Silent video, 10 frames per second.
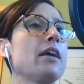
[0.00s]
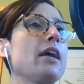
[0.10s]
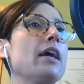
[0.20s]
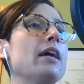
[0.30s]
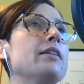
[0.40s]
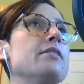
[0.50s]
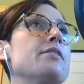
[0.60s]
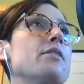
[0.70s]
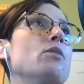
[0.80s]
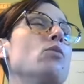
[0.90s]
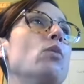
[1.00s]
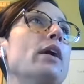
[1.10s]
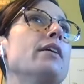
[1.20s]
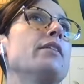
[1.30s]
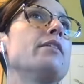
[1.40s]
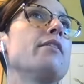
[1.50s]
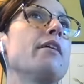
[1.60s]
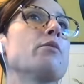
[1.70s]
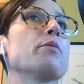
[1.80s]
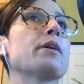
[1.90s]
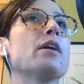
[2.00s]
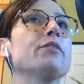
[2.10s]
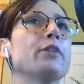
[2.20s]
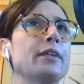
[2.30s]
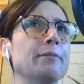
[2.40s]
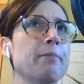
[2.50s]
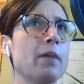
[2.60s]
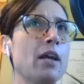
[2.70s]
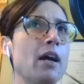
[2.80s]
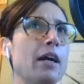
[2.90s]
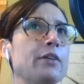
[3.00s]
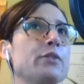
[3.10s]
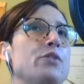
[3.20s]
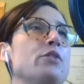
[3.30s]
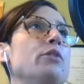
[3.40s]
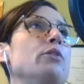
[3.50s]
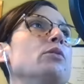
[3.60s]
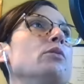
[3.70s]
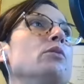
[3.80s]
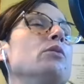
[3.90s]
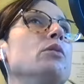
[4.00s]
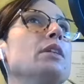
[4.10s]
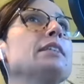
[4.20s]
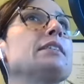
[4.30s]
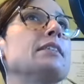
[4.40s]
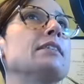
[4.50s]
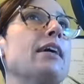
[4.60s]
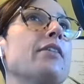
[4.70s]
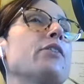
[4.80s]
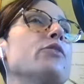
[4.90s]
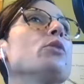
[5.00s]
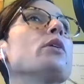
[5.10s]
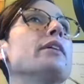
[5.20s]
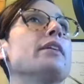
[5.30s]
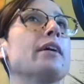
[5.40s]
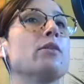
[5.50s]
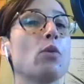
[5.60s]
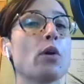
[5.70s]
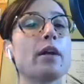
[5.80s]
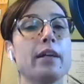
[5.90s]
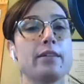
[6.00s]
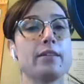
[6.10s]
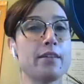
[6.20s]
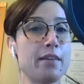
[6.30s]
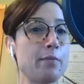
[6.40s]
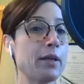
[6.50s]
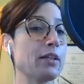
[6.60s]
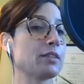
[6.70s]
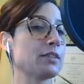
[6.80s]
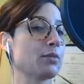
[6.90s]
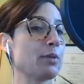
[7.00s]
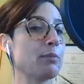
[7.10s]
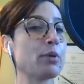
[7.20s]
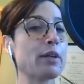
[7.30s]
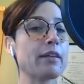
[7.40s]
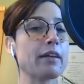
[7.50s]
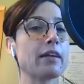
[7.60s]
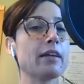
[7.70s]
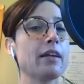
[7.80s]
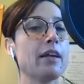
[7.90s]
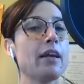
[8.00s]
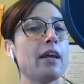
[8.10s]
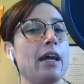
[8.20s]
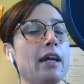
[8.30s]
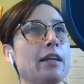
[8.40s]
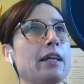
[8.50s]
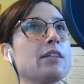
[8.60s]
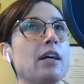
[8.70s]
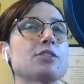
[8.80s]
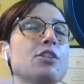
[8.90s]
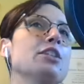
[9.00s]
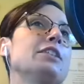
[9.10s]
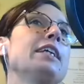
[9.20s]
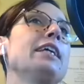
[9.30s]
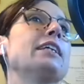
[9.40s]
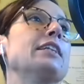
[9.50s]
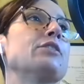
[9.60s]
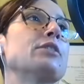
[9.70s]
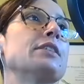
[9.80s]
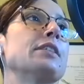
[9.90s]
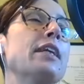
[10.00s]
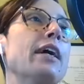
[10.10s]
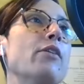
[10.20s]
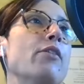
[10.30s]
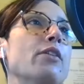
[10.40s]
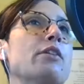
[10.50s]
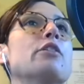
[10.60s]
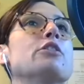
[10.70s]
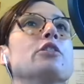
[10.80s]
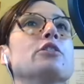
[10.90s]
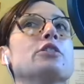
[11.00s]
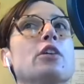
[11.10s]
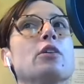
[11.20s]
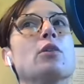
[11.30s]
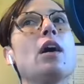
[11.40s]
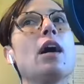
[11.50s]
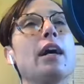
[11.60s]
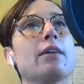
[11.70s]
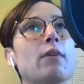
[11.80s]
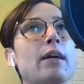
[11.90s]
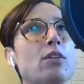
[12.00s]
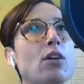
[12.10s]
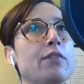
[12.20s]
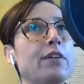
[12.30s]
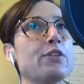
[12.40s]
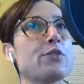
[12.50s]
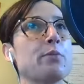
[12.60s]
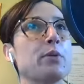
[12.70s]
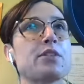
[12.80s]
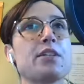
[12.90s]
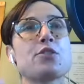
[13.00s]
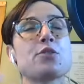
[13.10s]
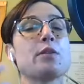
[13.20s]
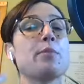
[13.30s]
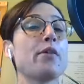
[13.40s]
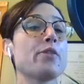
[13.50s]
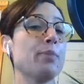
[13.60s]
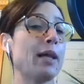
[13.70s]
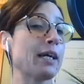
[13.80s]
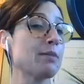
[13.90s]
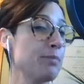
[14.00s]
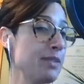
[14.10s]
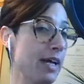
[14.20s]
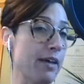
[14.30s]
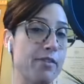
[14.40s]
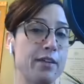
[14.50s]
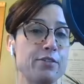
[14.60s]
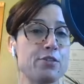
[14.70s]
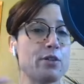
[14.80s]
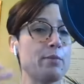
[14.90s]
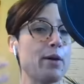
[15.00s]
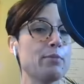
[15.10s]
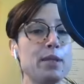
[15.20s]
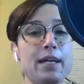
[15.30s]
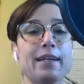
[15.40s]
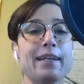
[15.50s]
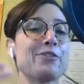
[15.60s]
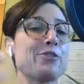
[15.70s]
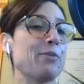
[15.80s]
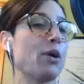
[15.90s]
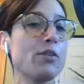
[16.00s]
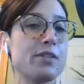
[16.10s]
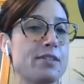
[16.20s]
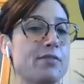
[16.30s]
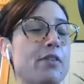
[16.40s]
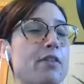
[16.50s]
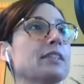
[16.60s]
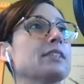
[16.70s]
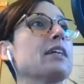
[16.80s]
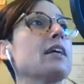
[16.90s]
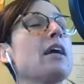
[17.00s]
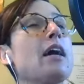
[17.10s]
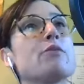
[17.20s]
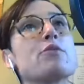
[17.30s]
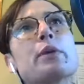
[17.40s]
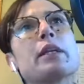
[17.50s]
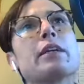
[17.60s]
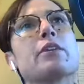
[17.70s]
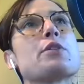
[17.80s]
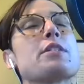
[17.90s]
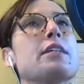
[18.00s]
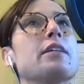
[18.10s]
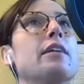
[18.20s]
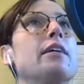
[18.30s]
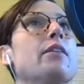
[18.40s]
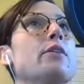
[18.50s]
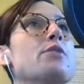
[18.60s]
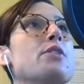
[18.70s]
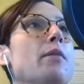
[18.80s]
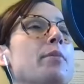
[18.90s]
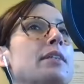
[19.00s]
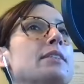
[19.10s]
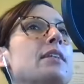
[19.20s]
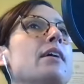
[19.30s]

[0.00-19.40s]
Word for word: and when they were recovering, I used to listen at their door at night, worried that they might not still be breathing. And I, I, started taking an interest in health literature. So I read a lot of history books history about the Black Death, history about plague, history of all these different things. I was really interested in those topics.